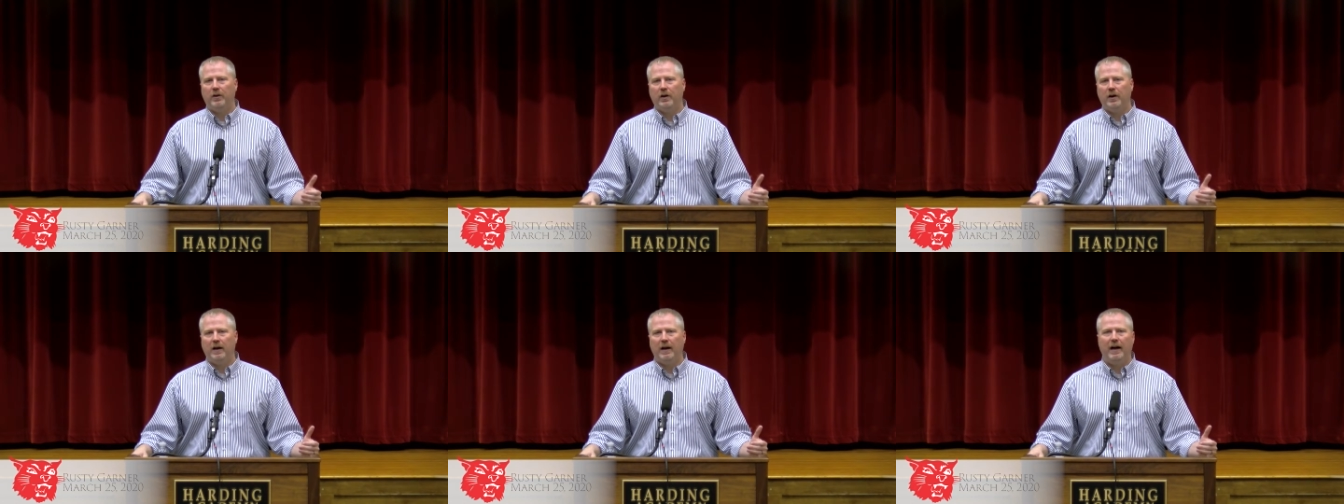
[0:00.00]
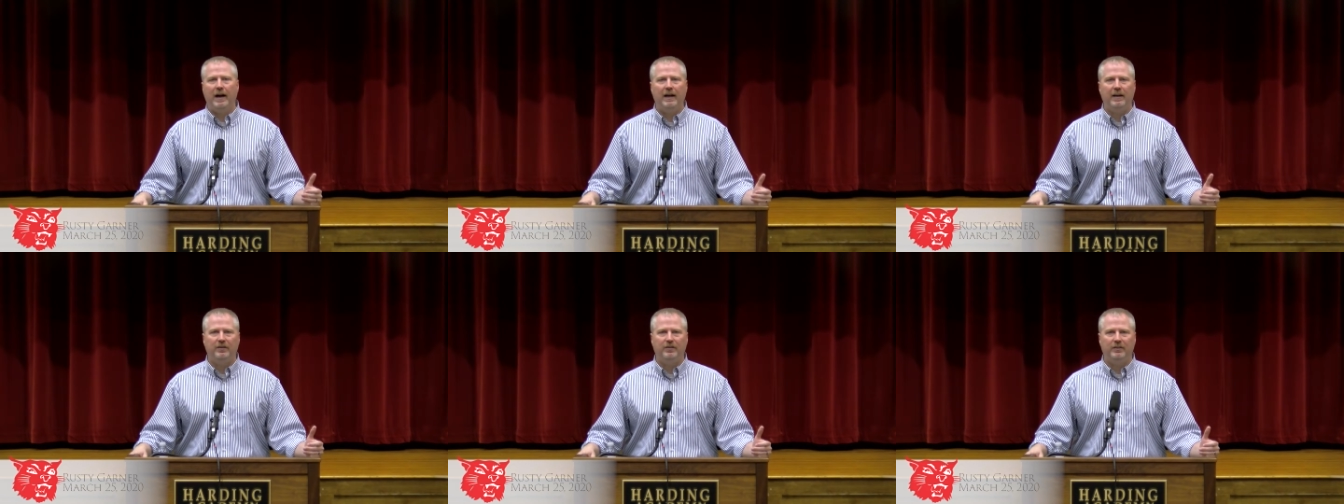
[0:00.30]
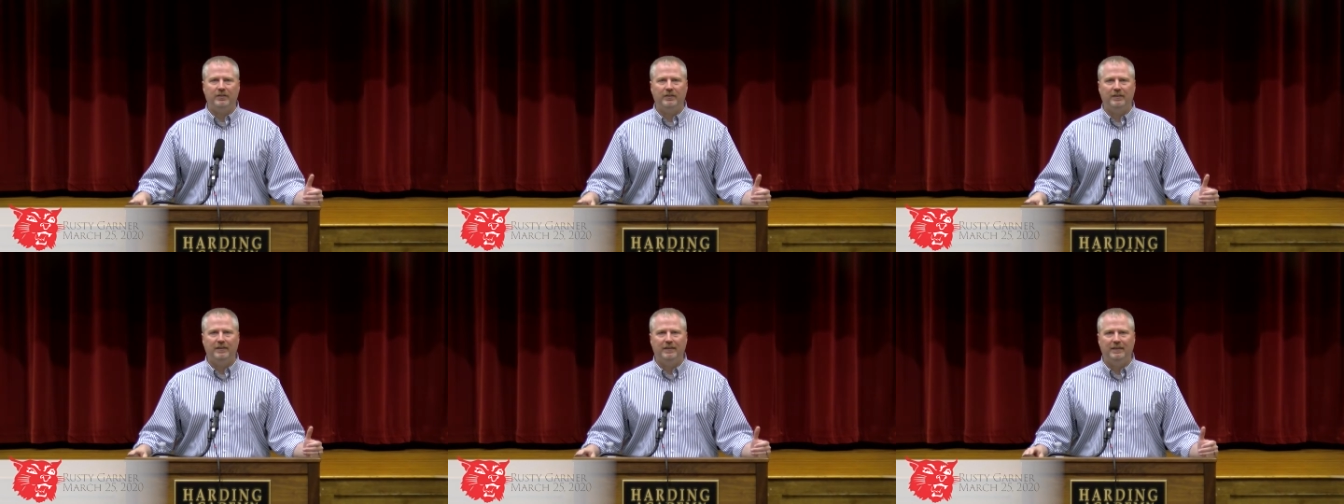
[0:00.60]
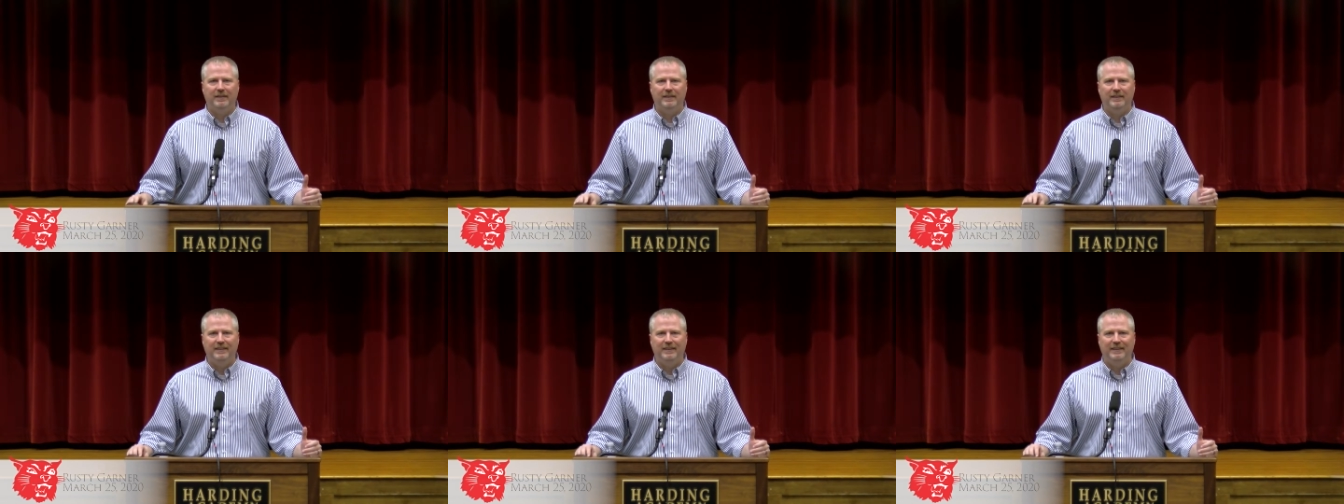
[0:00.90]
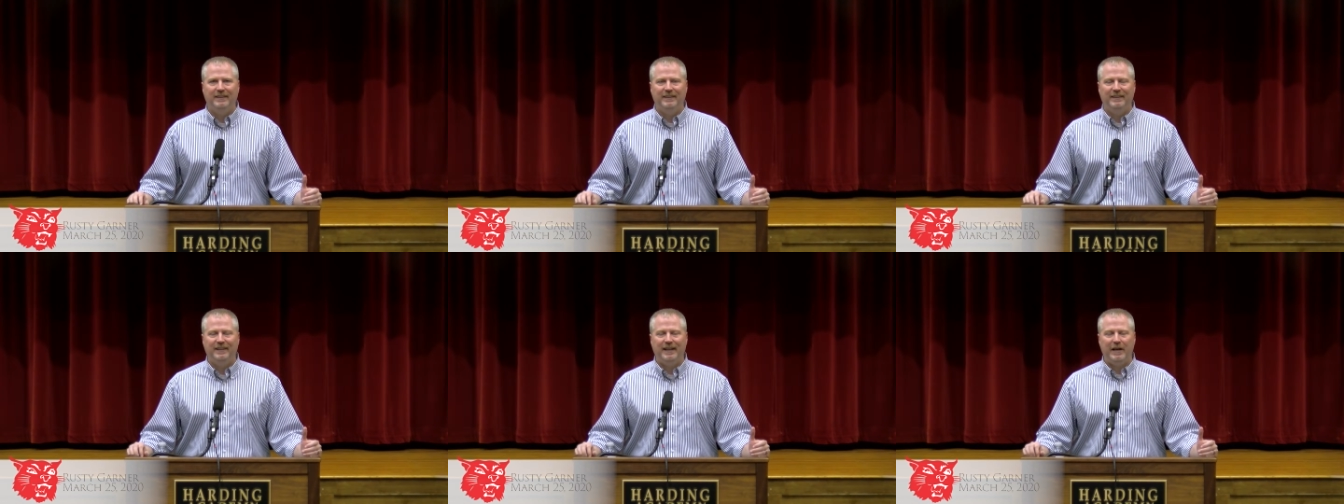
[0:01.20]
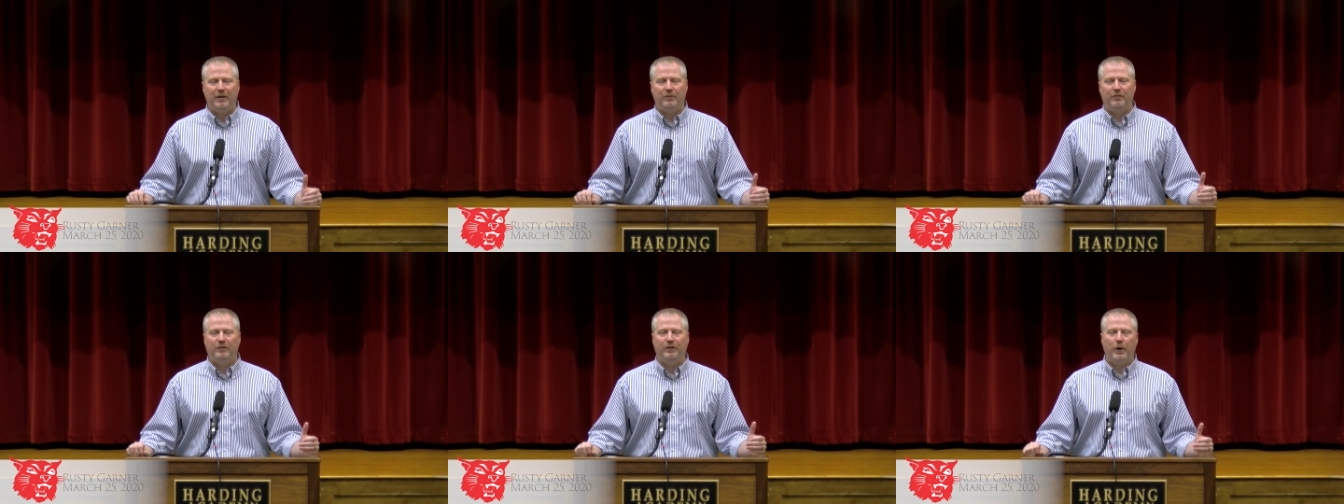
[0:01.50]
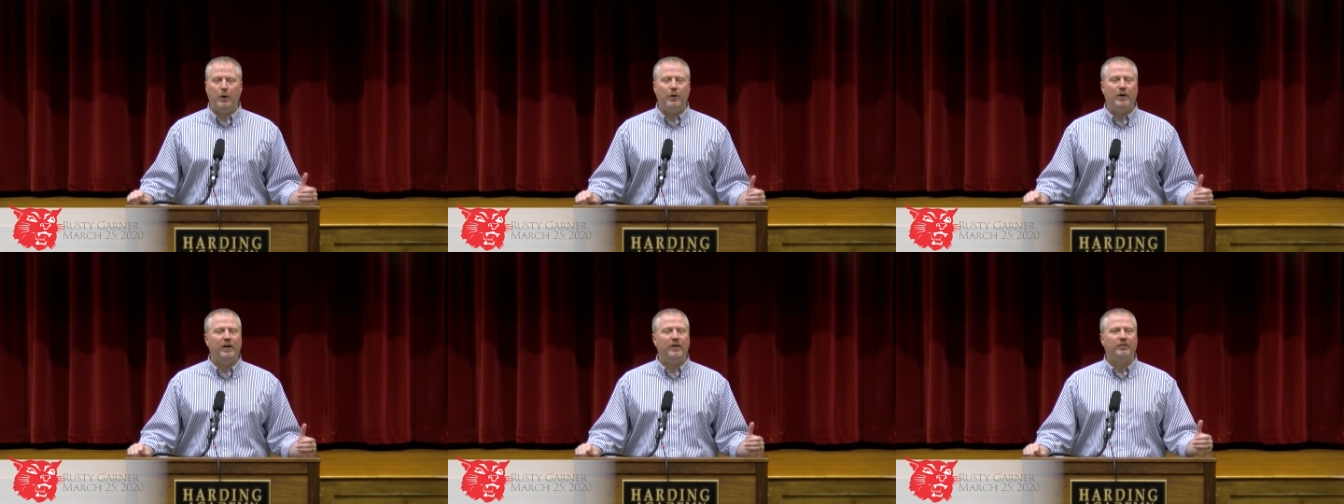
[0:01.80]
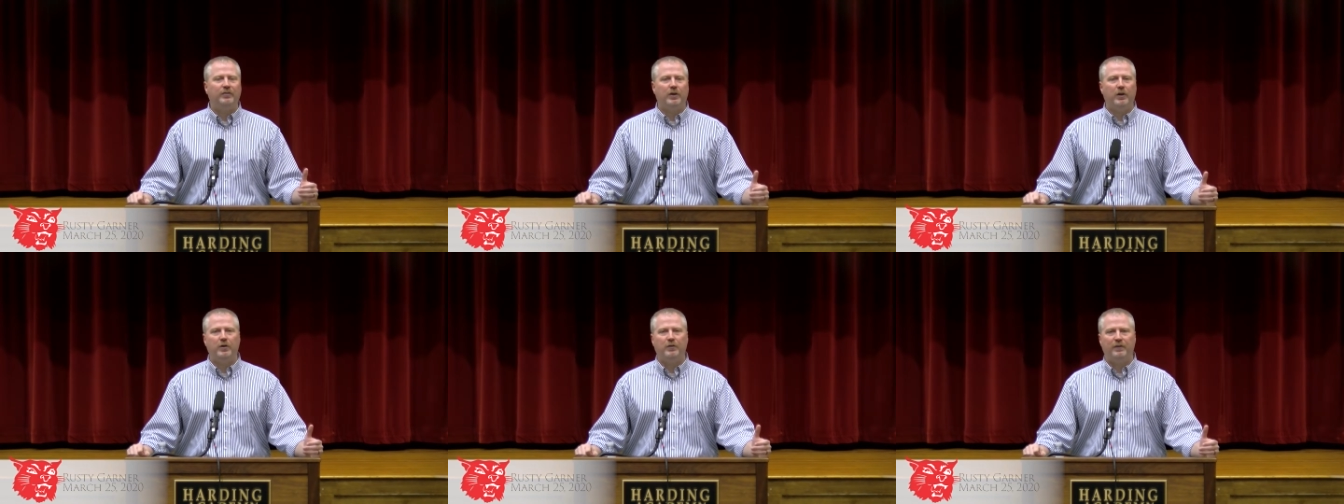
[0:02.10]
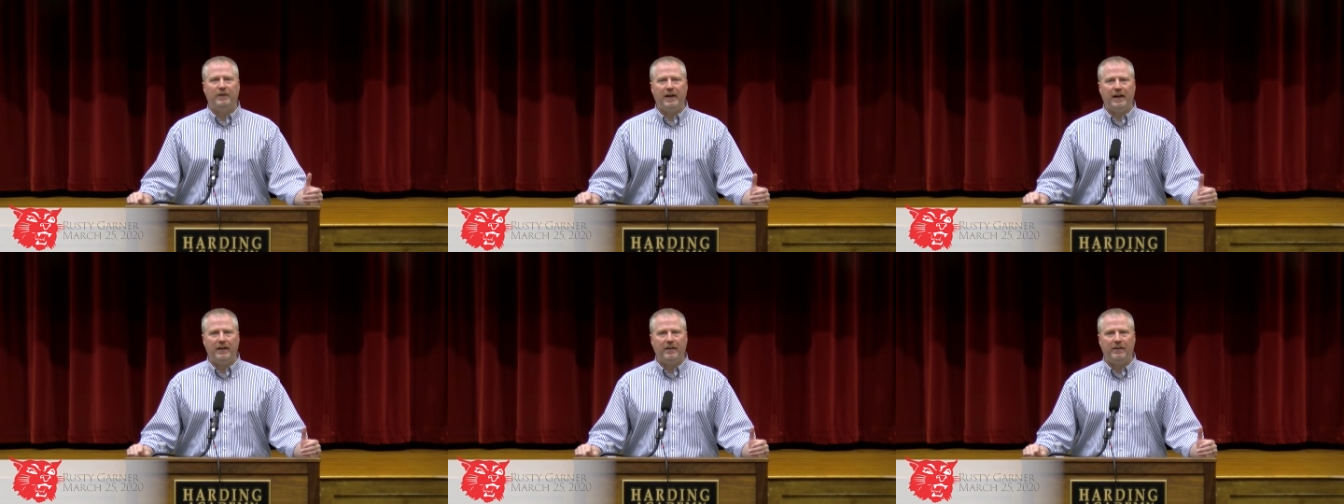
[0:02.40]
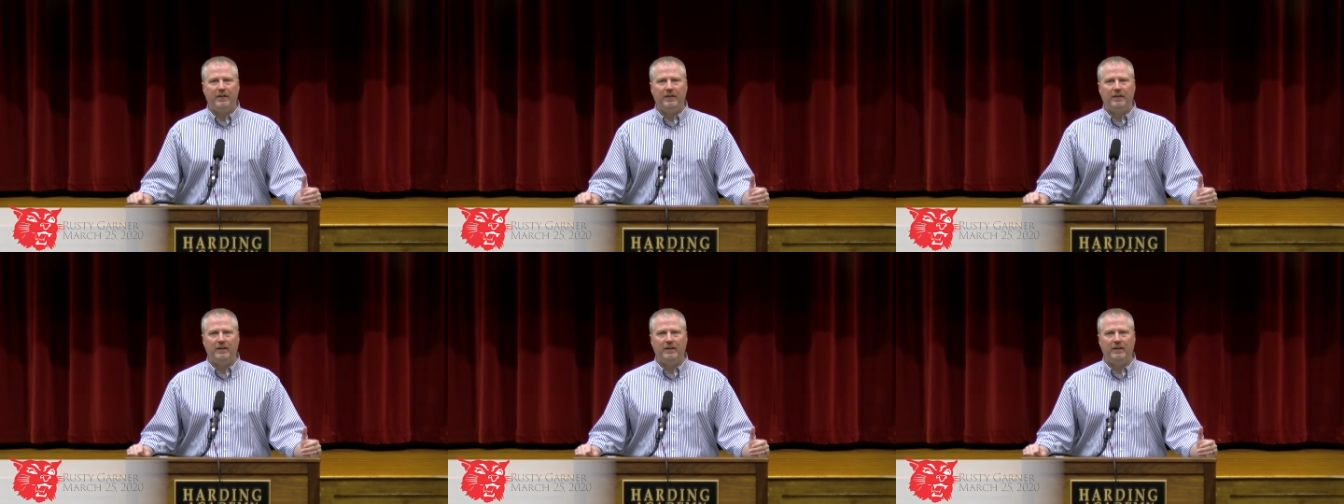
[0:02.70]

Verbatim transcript: our eyes and focus our faith